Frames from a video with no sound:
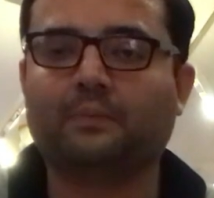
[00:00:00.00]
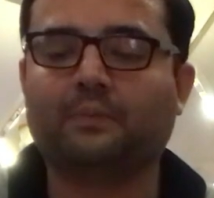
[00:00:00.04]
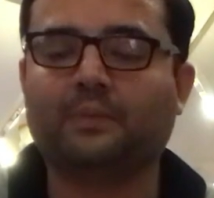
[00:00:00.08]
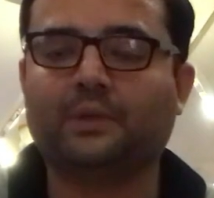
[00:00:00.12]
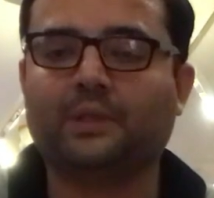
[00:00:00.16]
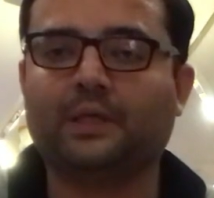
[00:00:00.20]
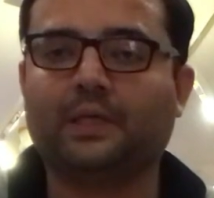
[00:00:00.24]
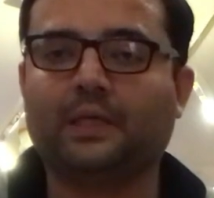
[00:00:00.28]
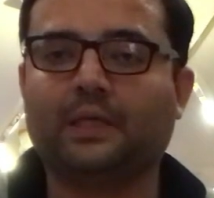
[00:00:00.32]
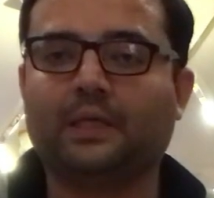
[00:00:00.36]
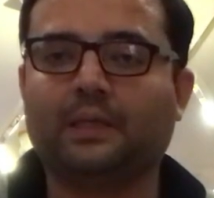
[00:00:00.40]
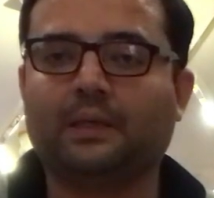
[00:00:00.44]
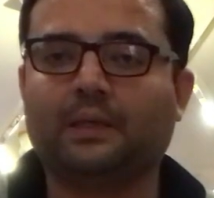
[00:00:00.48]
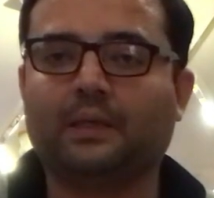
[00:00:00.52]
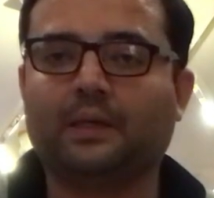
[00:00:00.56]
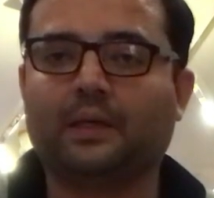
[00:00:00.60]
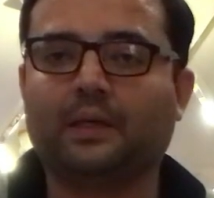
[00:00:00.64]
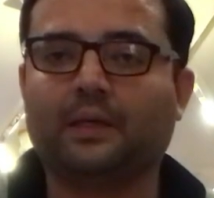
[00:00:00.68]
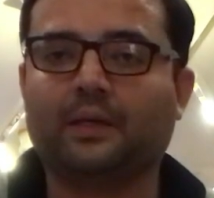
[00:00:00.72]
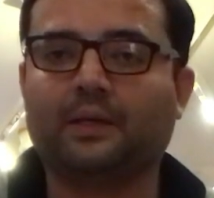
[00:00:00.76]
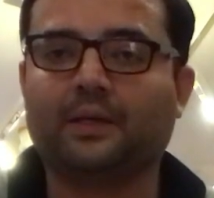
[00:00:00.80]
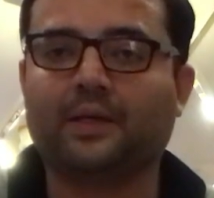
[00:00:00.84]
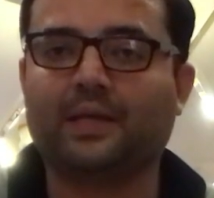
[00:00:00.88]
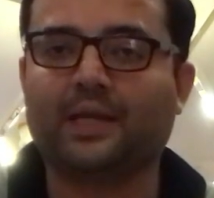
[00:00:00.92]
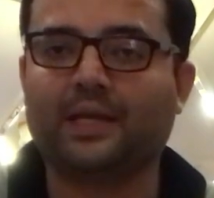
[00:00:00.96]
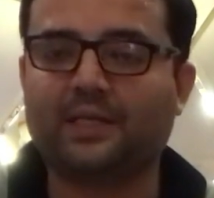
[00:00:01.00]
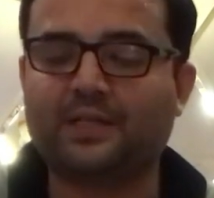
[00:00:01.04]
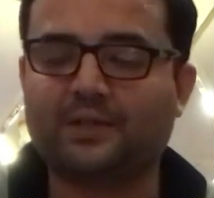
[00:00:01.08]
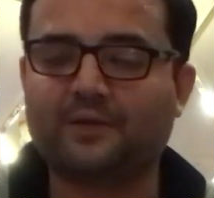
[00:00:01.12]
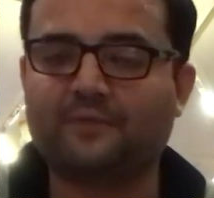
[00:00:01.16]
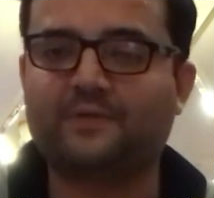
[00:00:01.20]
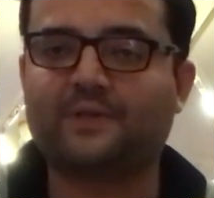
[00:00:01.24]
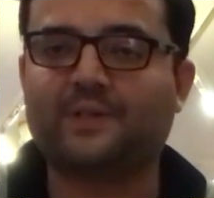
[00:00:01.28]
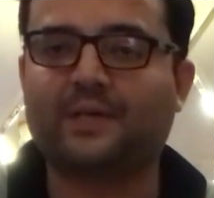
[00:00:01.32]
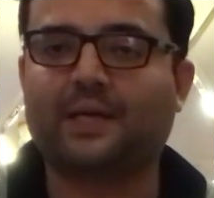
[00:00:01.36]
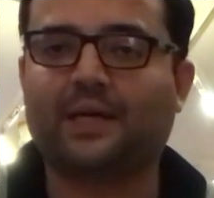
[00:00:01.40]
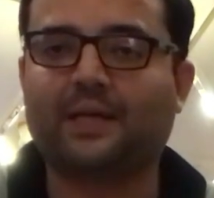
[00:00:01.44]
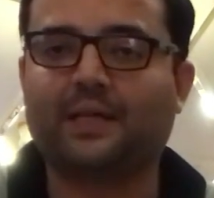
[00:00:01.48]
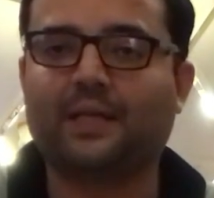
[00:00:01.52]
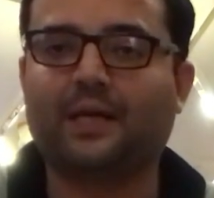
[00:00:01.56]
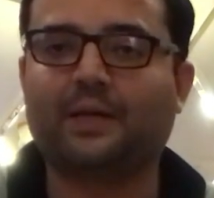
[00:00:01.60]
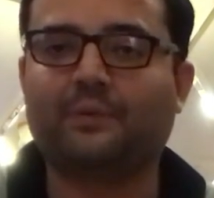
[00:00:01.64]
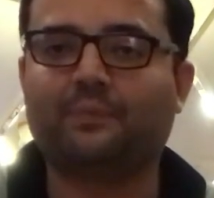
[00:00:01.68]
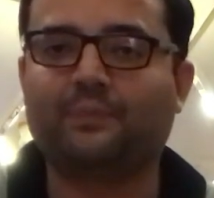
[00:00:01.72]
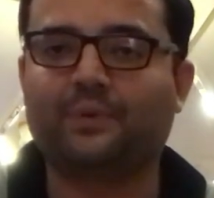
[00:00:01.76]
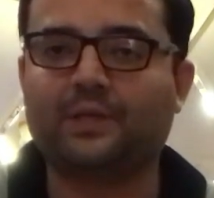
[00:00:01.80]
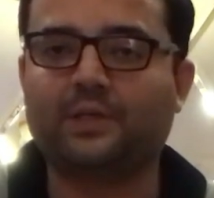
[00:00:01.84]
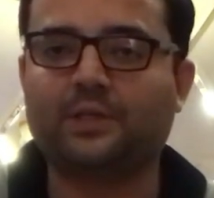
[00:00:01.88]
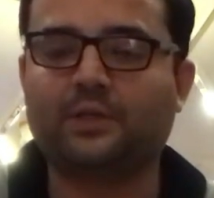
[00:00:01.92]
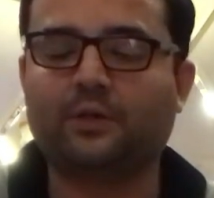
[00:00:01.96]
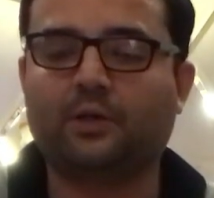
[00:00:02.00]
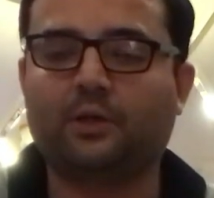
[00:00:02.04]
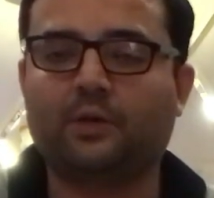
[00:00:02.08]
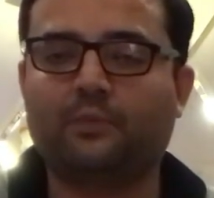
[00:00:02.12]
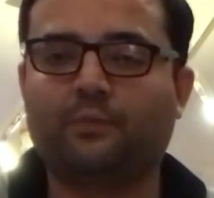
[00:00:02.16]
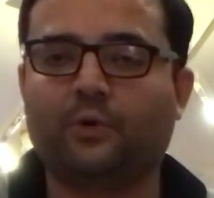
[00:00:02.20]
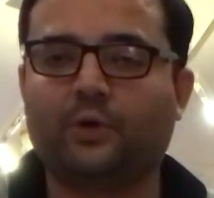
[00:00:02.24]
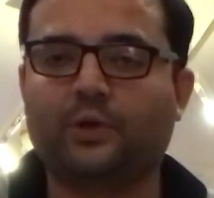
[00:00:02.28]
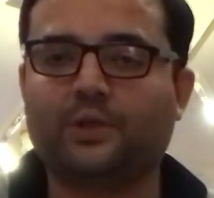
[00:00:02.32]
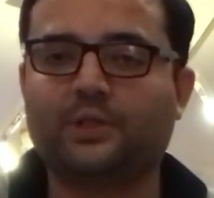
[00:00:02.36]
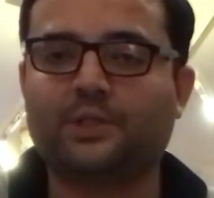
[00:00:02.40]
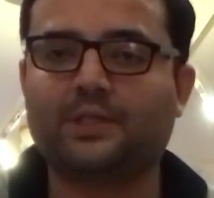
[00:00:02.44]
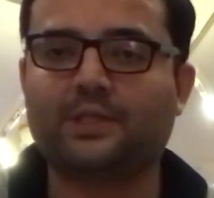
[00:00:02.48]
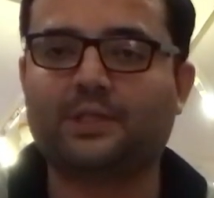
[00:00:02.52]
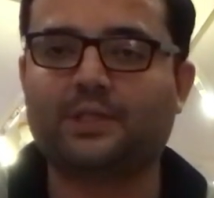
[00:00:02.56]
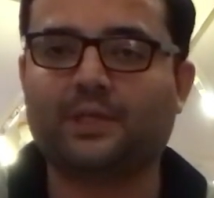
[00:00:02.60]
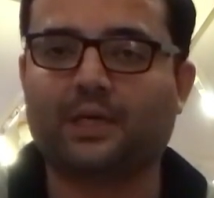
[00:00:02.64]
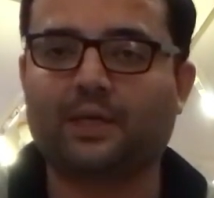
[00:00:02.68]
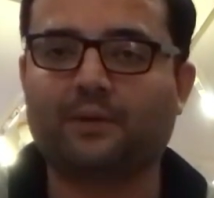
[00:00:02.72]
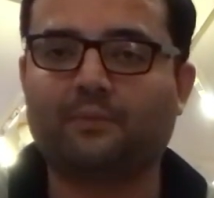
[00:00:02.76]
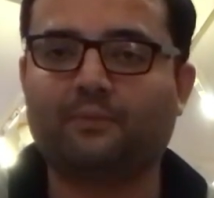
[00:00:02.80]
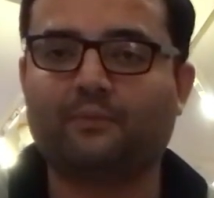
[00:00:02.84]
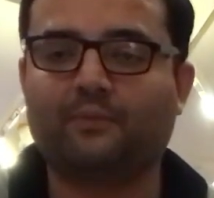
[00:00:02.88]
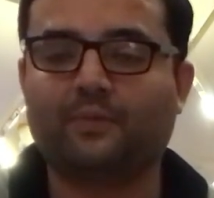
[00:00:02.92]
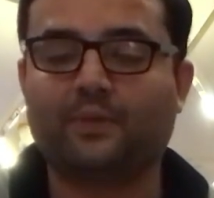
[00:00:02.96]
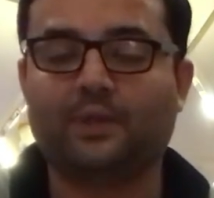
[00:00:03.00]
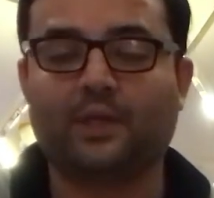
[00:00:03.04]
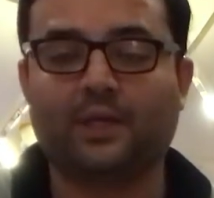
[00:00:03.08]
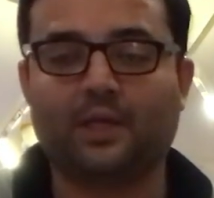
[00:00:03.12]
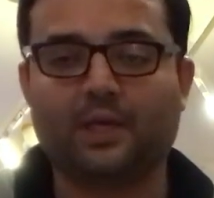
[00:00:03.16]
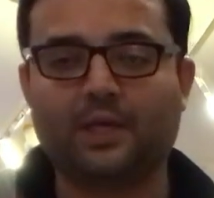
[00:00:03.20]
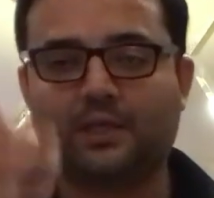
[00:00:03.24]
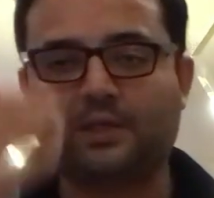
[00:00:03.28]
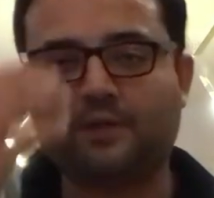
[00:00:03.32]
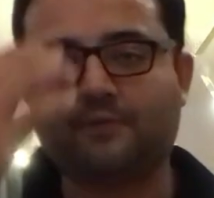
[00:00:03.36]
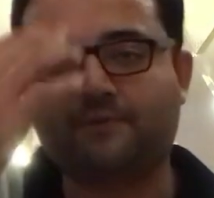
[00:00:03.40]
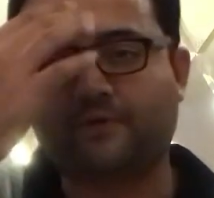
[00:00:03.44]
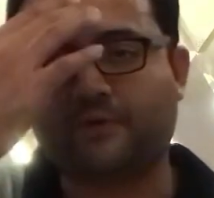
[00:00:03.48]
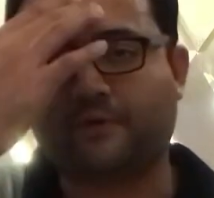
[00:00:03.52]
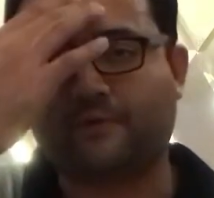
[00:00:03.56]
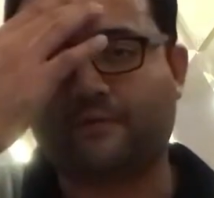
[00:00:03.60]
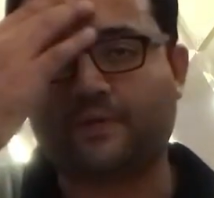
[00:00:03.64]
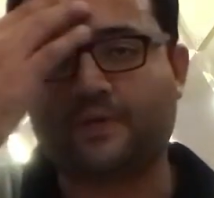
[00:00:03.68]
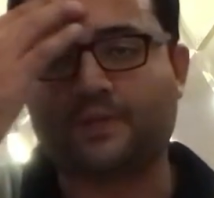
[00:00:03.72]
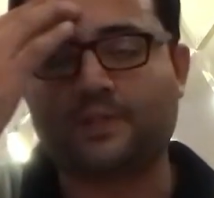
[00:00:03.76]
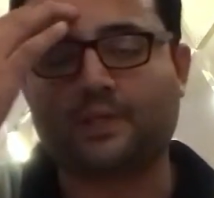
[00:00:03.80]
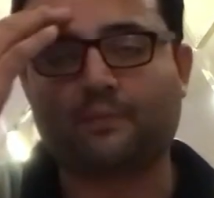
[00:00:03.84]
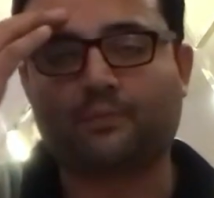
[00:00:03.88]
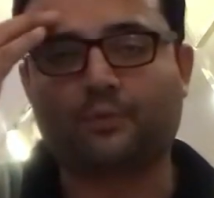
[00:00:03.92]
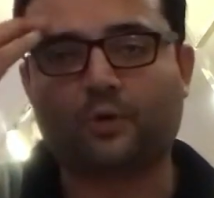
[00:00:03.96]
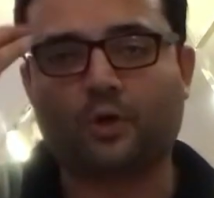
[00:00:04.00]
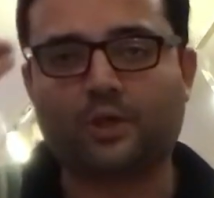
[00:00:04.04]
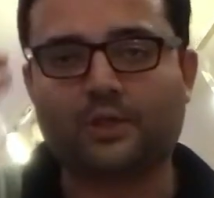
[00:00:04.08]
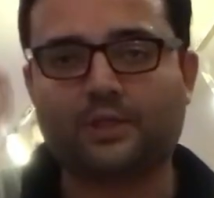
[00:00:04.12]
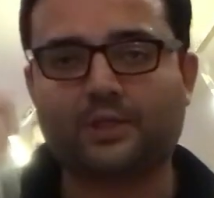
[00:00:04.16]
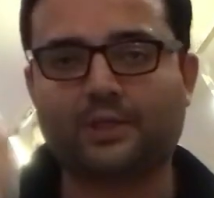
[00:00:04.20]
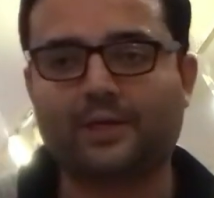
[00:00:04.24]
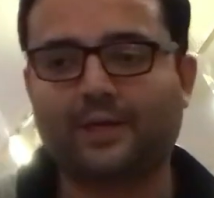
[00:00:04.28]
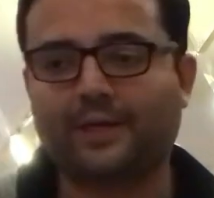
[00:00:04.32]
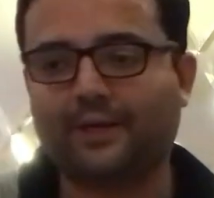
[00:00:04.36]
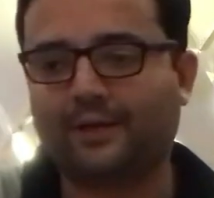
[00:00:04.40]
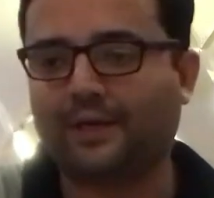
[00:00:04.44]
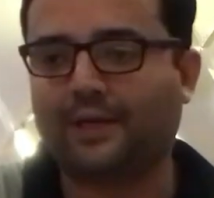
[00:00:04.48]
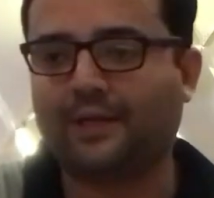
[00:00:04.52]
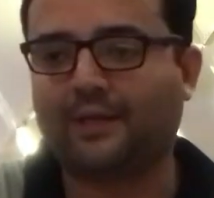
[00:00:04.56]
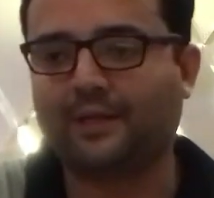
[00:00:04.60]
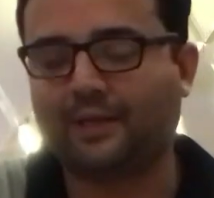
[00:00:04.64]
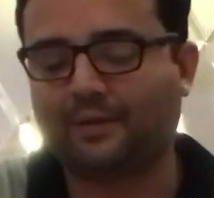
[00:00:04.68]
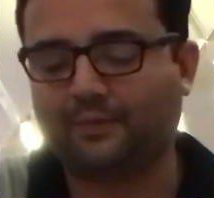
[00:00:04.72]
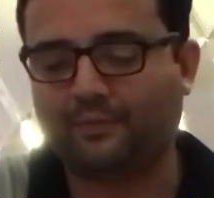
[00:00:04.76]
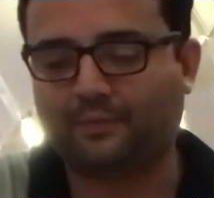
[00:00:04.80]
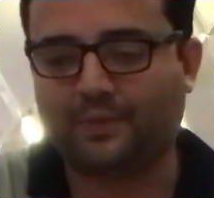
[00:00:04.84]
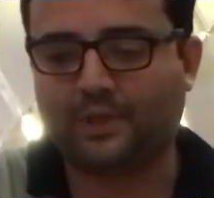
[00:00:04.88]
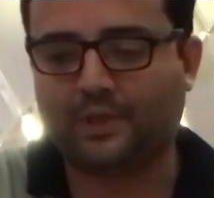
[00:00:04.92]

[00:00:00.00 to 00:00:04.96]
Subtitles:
the natives at that particular point in time, the natives of the subcontinent at that